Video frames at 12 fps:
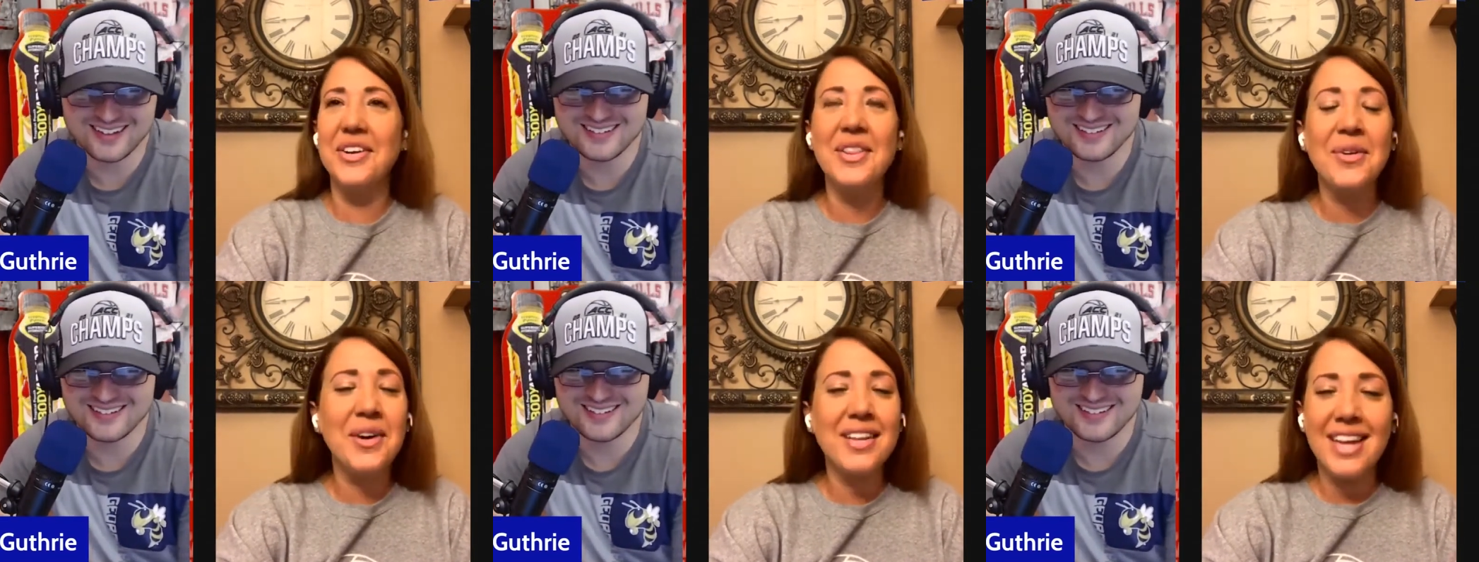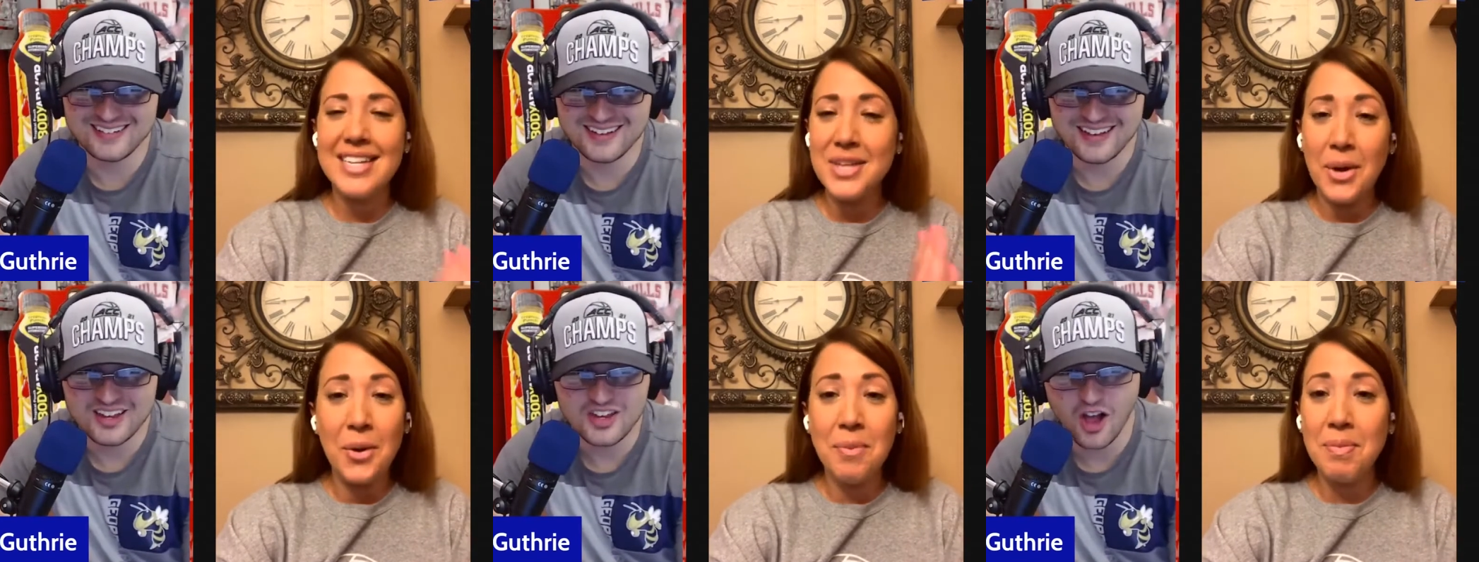Speaker 1: good Lord,
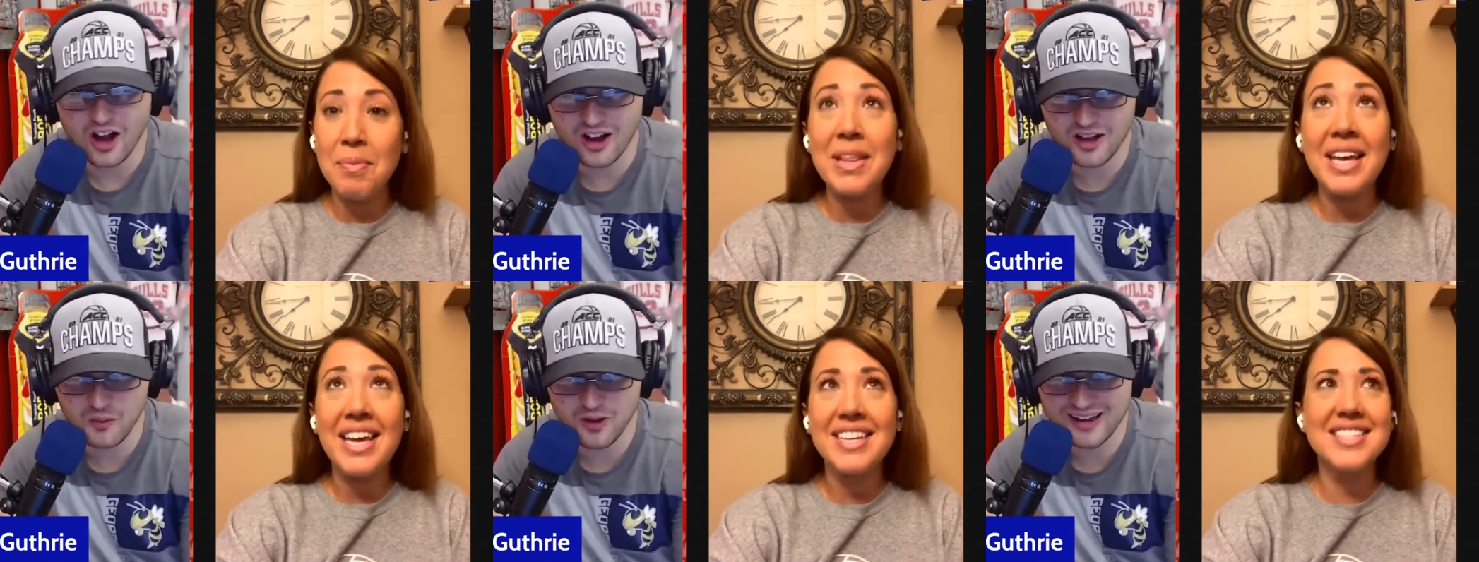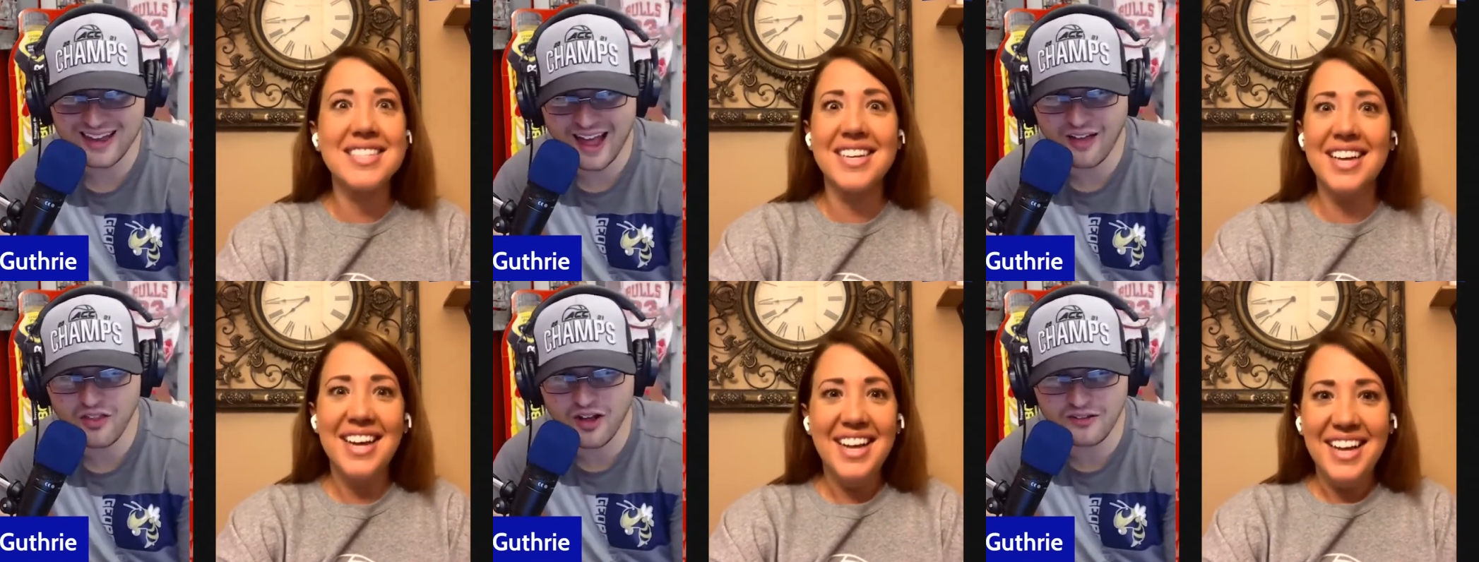let's hope. Knock on wood.
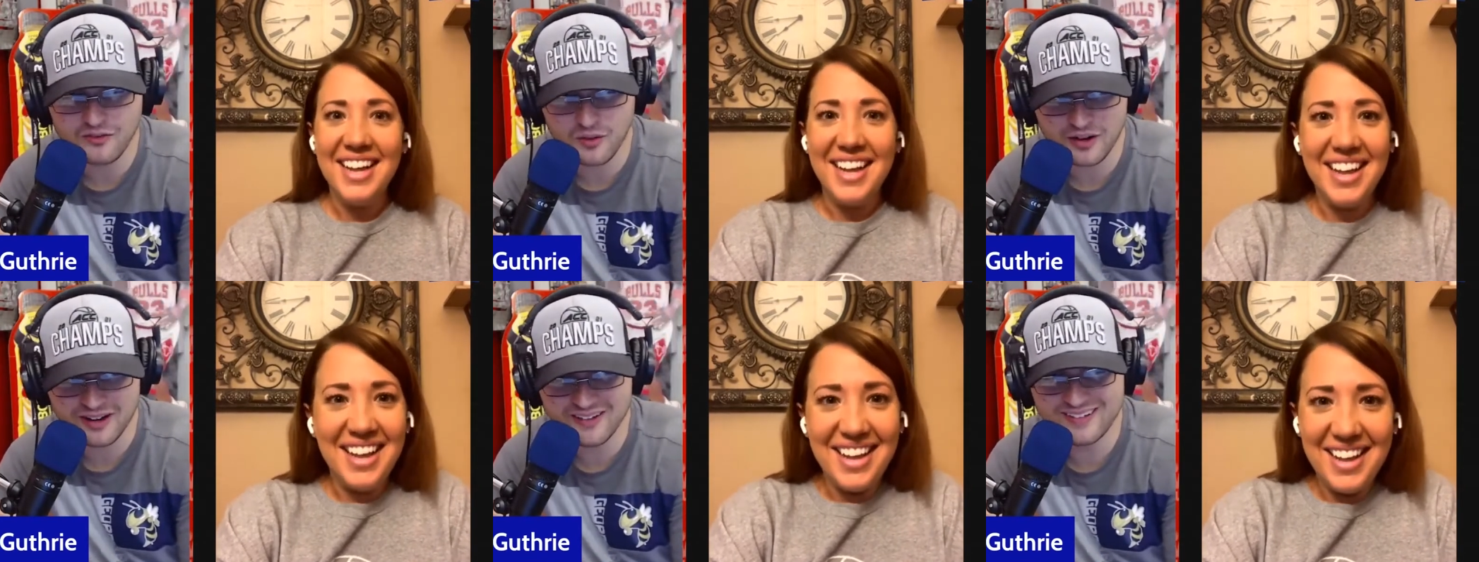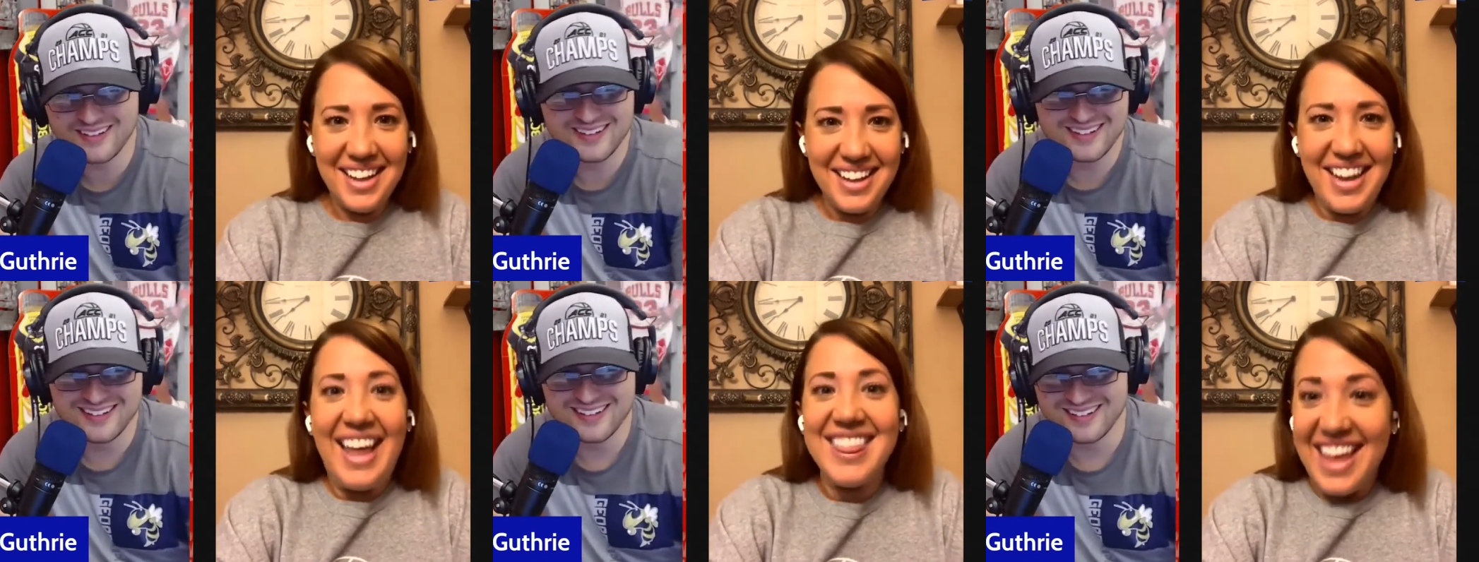
Speaker 2: I'm not for you.
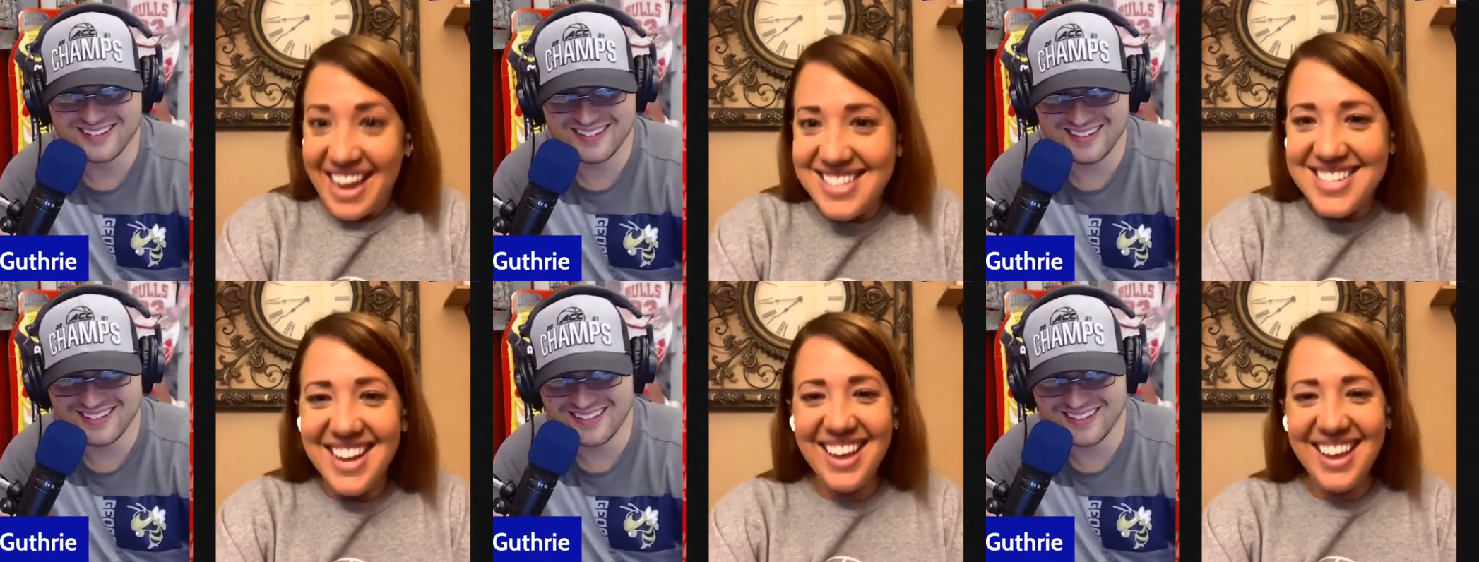
Speaker 1: Yeah, thanks.